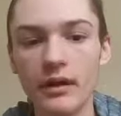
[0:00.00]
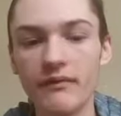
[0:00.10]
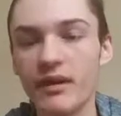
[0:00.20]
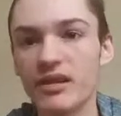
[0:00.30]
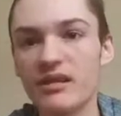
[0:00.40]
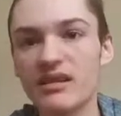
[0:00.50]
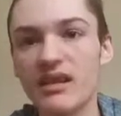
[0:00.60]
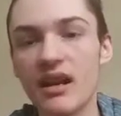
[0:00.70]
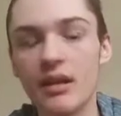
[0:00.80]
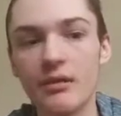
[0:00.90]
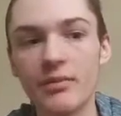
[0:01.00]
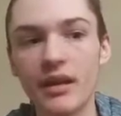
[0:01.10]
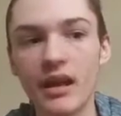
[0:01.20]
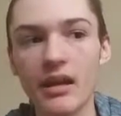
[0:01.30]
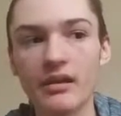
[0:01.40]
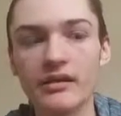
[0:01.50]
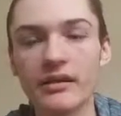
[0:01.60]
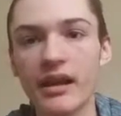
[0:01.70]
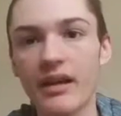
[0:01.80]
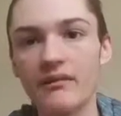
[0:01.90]
if I just stand up, it aches
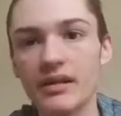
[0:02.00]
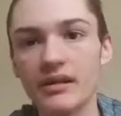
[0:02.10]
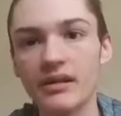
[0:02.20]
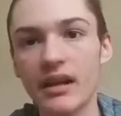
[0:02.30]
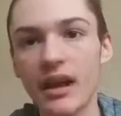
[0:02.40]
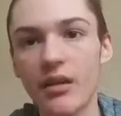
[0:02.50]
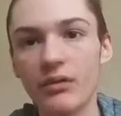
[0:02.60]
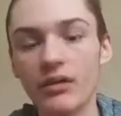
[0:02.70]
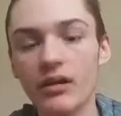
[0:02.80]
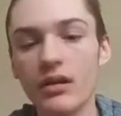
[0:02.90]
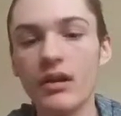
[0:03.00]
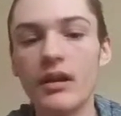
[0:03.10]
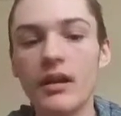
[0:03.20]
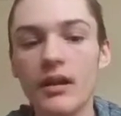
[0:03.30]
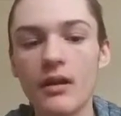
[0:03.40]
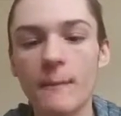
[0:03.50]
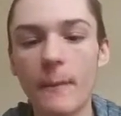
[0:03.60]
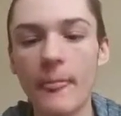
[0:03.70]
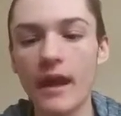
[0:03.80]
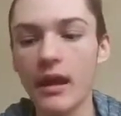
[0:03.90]
and I have to sit down.
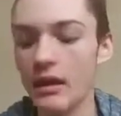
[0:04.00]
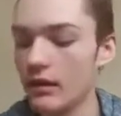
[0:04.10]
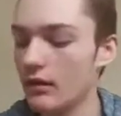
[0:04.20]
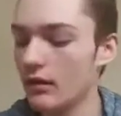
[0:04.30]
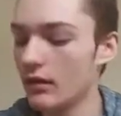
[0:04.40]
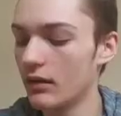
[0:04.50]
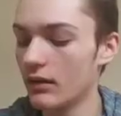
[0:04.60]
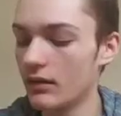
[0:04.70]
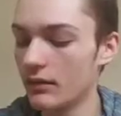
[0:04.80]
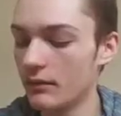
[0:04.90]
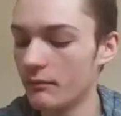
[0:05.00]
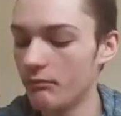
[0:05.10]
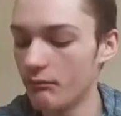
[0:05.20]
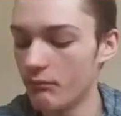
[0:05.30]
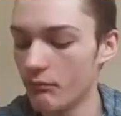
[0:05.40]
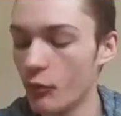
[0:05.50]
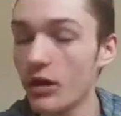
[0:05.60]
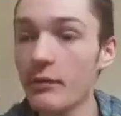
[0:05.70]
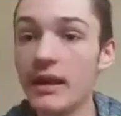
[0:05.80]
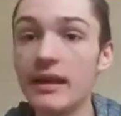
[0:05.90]
And uh, one
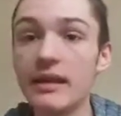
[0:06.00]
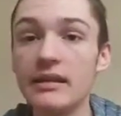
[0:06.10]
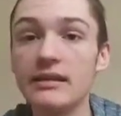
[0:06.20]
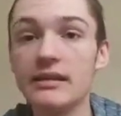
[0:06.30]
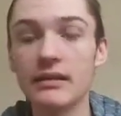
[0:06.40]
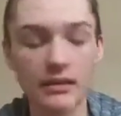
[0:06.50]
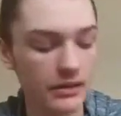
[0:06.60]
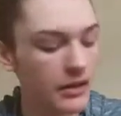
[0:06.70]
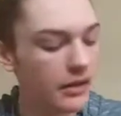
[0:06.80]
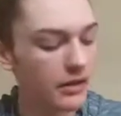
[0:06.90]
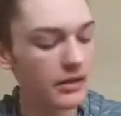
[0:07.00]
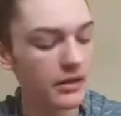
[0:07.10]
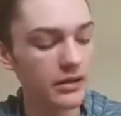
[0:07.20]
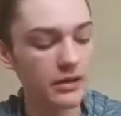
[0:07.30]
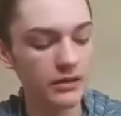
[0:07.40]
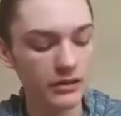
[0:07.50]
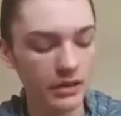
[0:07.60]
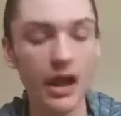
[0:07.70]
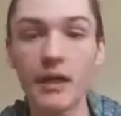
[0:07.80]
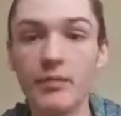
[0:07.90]
of my knees uh,
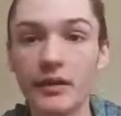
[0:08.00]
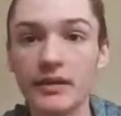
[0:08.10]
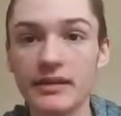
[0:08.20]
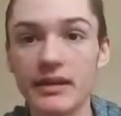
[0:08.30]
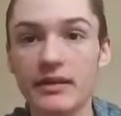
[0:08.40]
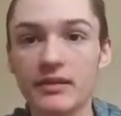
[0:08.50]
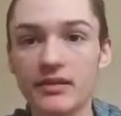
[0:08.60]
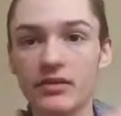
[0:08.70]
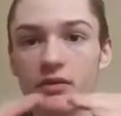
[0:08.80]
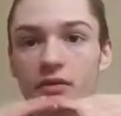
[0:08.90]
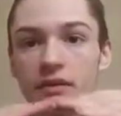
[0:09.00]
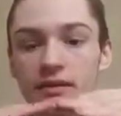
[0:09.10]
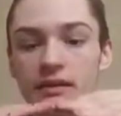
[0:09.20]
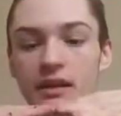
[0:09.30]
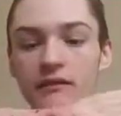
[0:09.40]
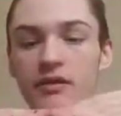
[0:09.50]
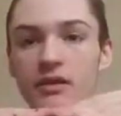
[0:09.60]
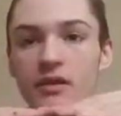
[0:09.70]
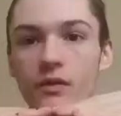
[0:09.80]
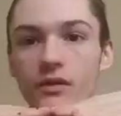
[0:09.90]
hyperextends, so instead of
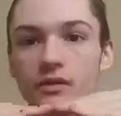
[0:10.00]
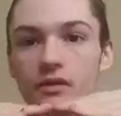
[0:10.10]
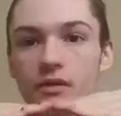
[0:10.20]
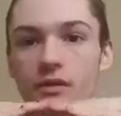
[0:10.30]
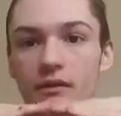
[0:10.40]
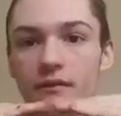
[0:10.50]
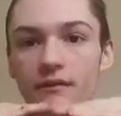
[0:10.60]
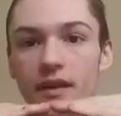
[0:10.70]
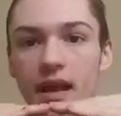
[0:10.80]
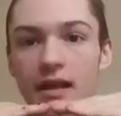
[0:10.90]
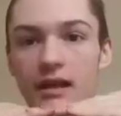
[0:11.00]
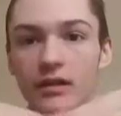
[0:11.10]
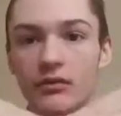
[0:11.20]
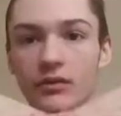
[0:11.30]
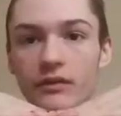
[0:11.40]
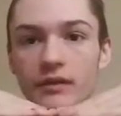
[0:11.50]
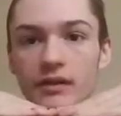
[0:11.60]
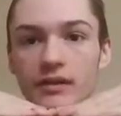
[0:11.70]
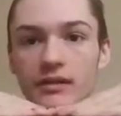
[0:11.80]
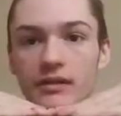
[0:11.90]
just going to the flat, it'll do
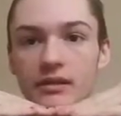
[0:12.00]
this.